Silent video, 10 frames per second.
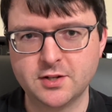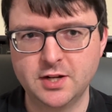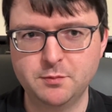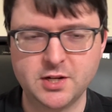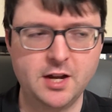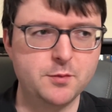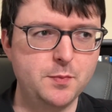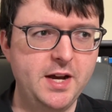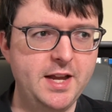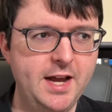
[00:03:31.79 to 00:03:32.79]
sometimes
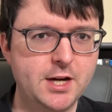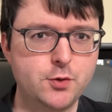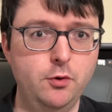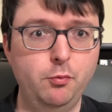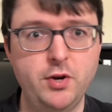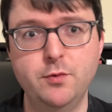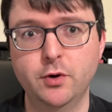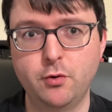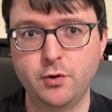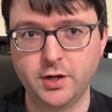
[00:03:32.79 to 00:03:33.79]
by an actual
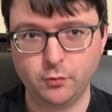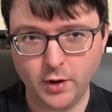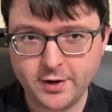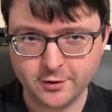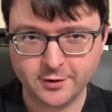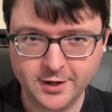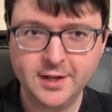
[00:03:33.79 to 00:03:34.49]
pre-recorded record